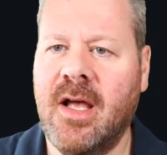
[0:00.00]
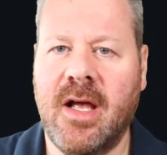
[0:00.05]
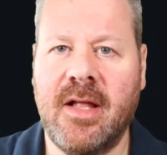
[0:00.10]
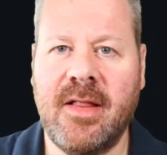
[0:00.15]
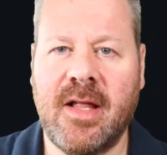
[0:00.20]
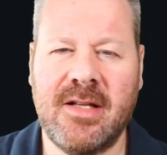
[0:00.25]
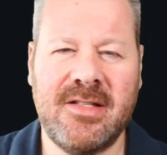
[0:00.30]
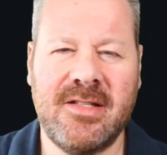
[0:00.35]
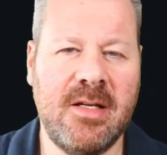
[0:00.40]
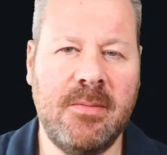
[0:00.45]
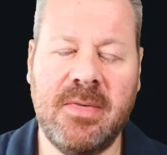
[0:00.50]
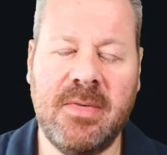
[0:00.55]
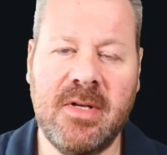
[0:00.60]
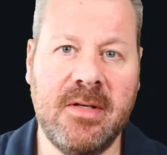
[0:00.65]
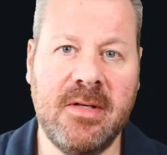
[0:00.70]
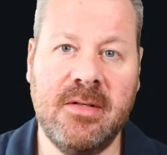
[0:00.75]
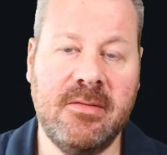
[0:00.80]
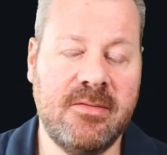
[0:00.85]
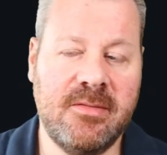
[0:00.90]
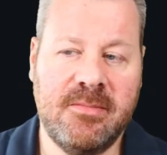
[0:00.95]
and that
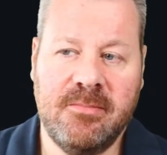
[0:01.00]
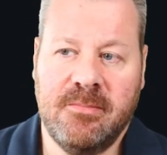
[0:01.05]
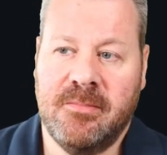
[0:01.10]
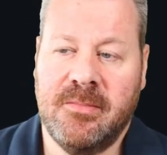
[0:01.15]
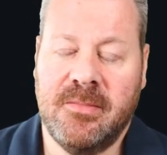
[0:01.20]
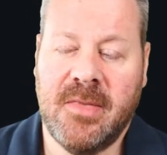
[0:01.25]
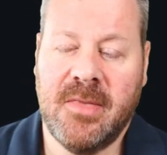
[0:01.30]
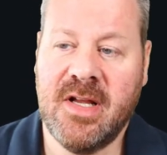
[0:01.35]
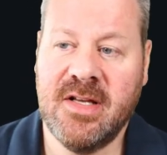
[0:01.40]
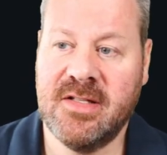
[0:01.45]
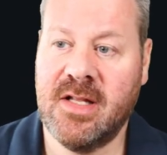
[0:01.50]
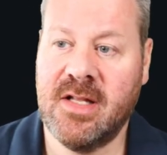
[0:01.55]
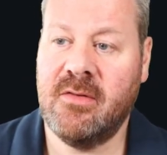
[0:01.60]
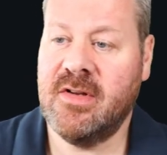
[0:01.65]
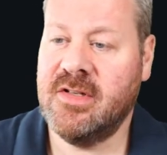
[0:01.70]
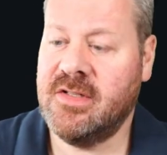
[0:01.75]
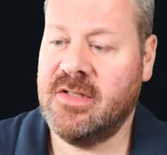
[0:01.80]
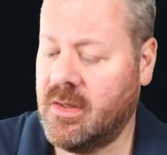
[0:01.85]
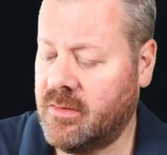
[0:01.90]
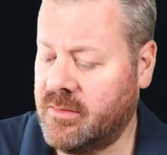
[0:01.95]
simply means there
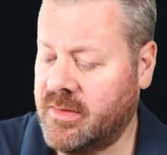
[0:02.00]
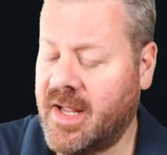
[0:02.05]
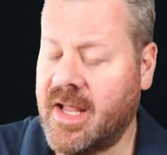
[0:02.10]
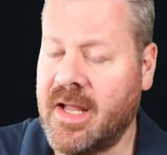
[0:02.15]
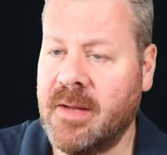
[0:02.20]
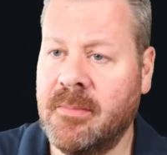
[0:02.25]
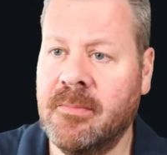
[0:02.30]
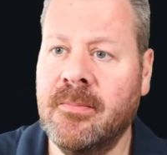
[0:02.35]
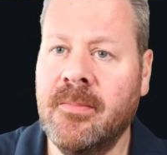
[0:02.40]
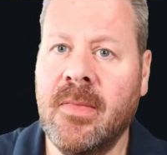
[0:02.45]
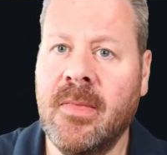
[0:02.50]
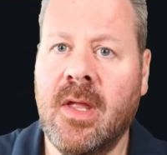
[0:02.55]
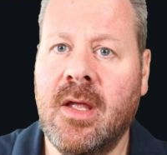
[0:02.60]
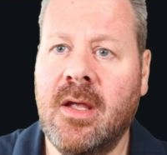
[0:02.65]
is no name